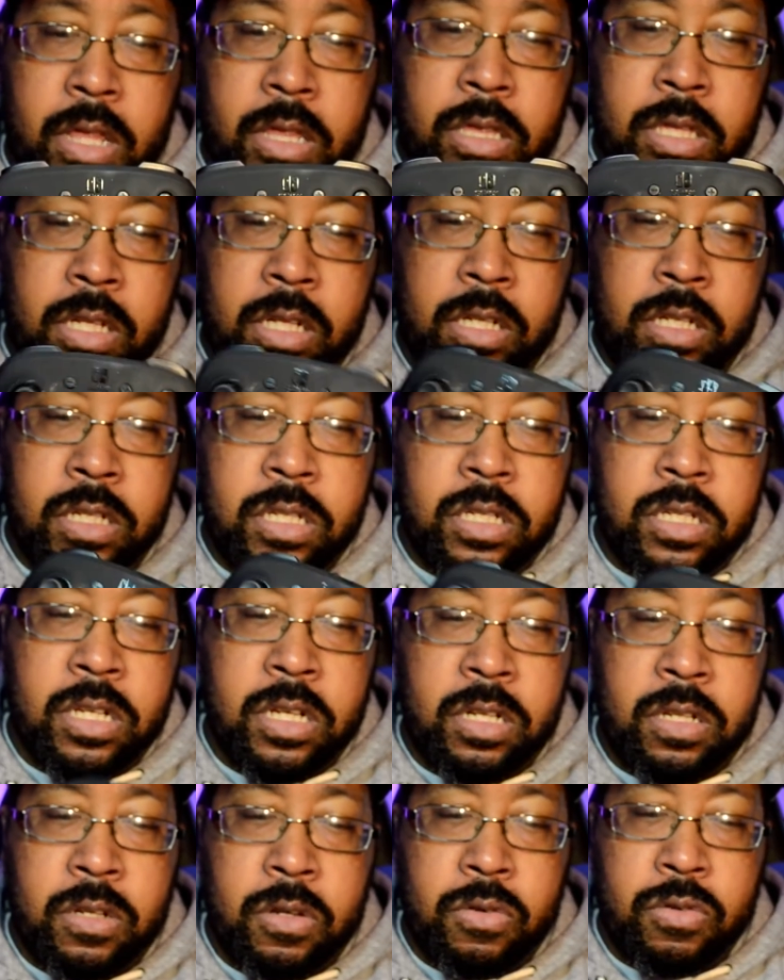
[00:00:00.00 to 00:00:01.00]
the
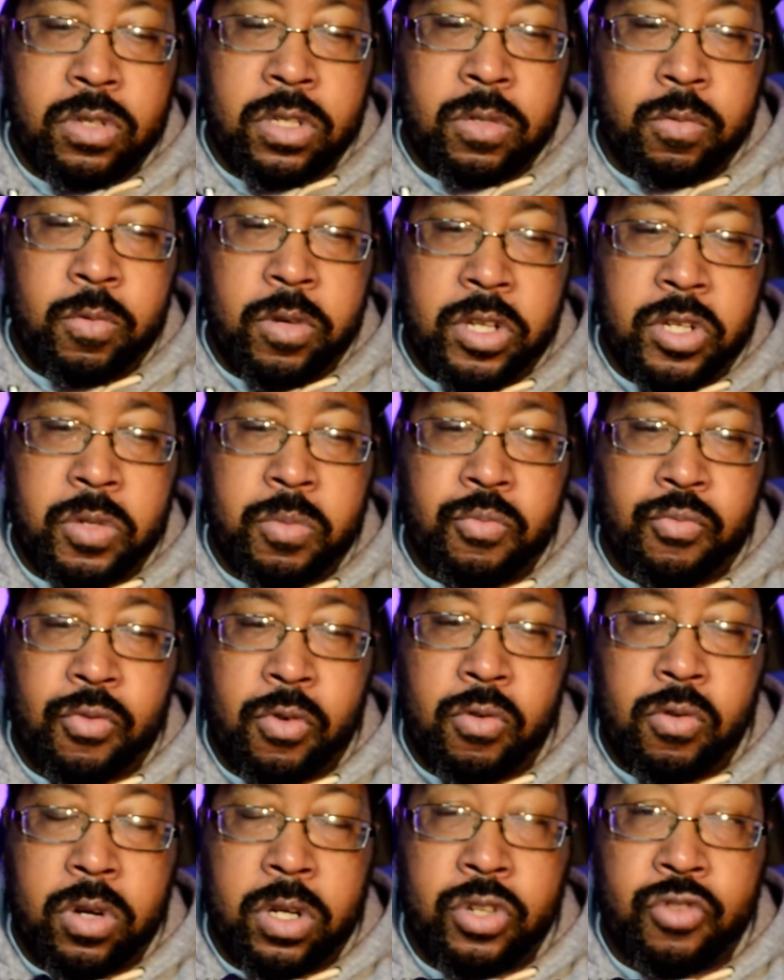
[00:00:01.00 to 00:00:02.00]
Nintendo Switch
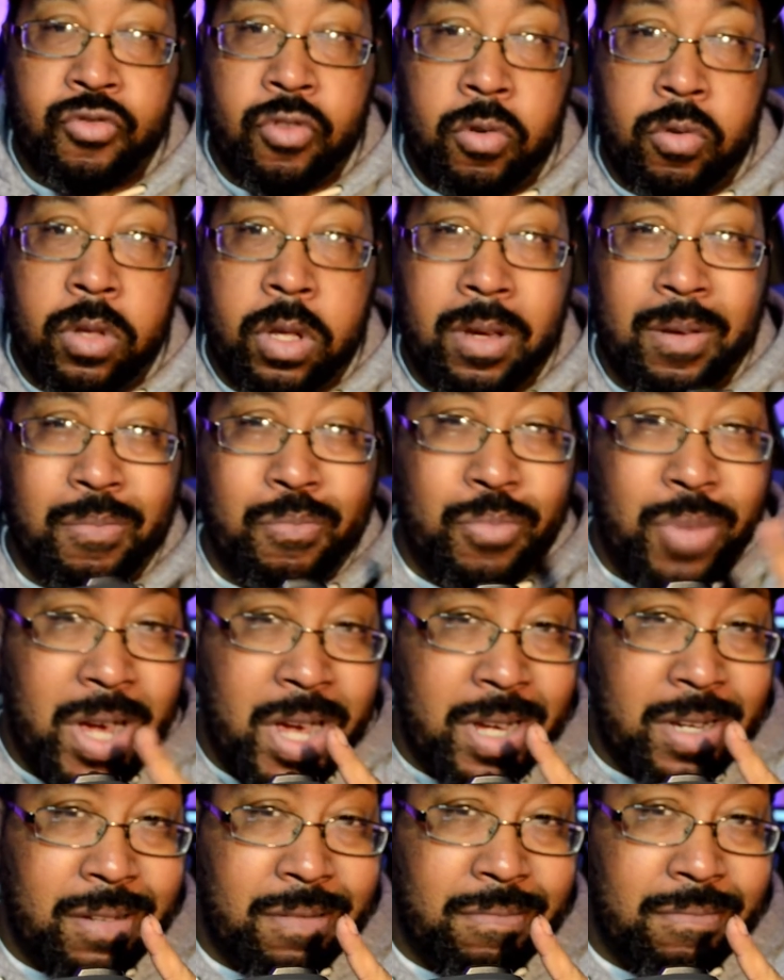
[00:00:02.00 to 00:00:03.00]
Pro controller.
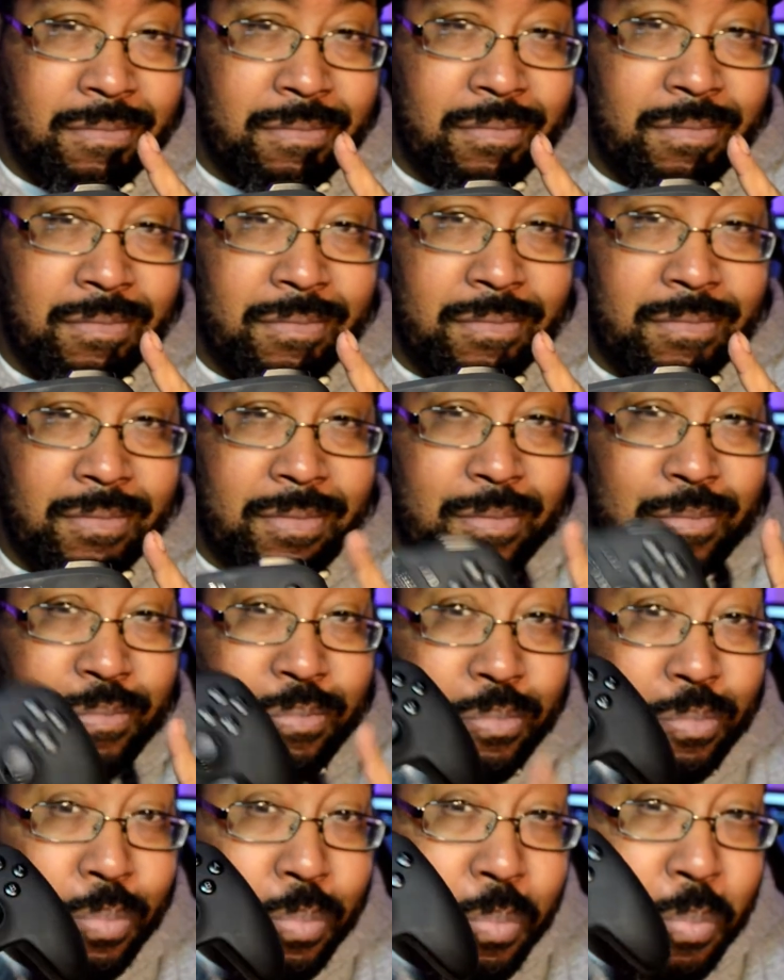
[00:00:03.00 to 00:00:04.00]
But,
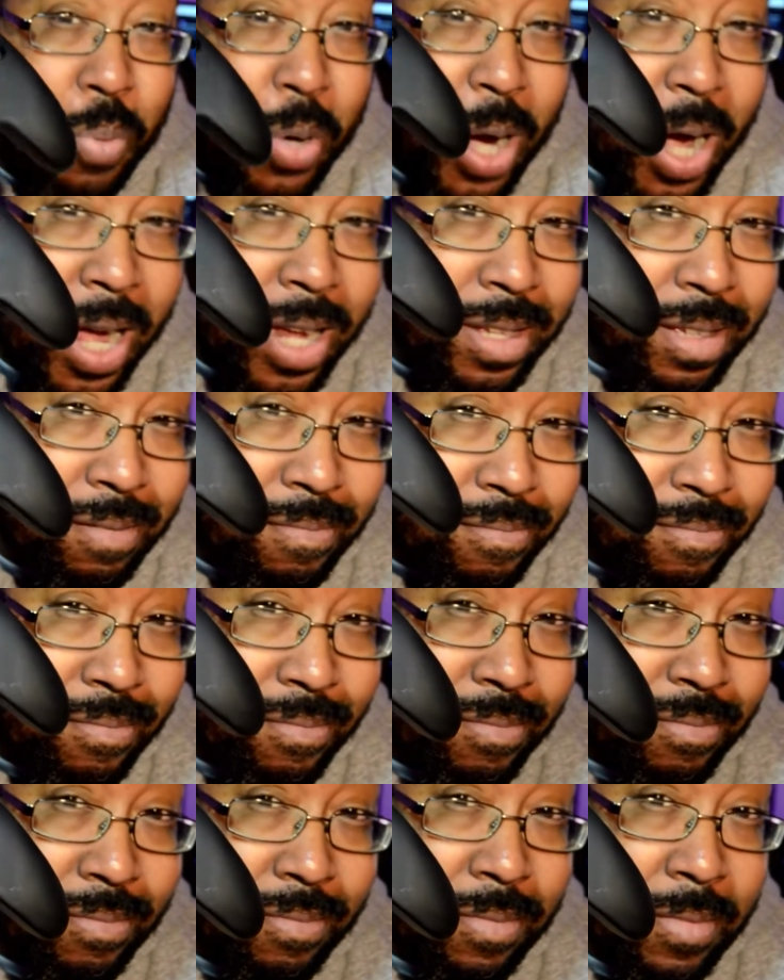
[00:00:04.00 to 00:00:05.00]
but,
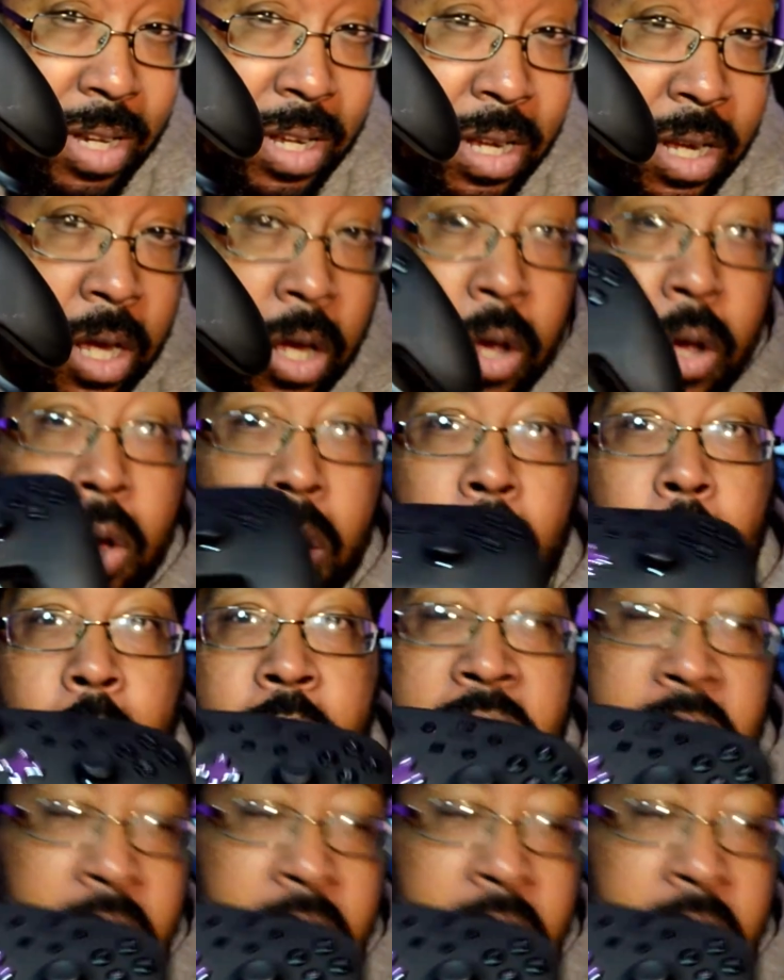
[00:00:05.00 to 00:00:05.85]
we're